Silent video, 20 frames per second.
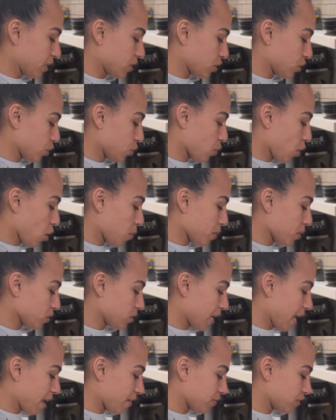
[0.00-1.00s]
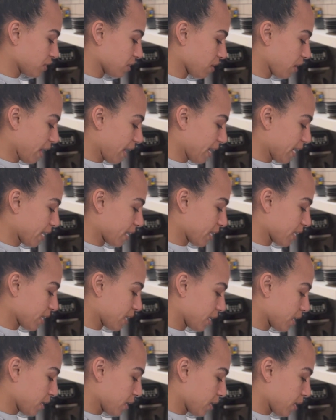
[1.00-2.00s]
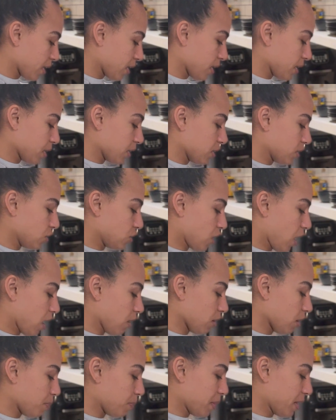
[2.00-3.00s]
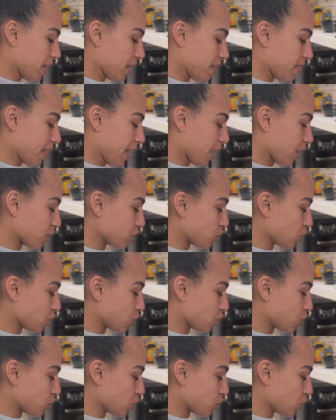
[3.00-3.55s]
So you almost have to like dollop it in there.